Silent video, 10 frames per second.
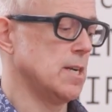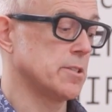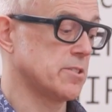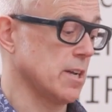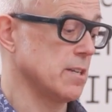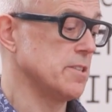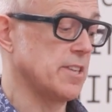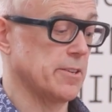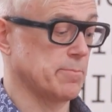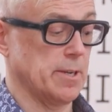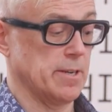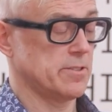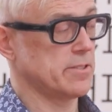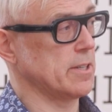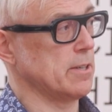The second is
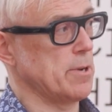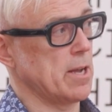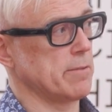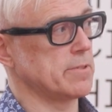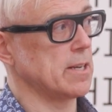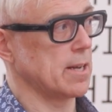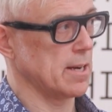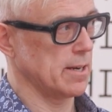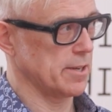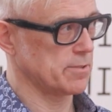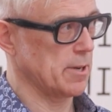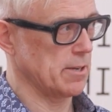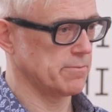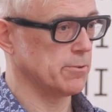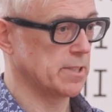airspace. We have dedicated
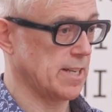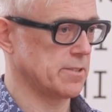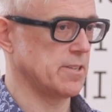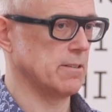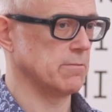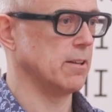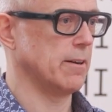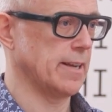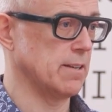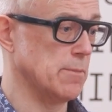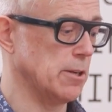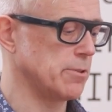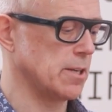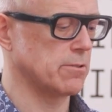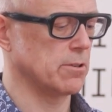airspace for testing and flying in
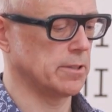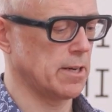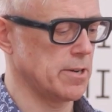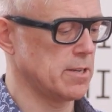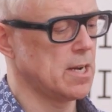military controlled area.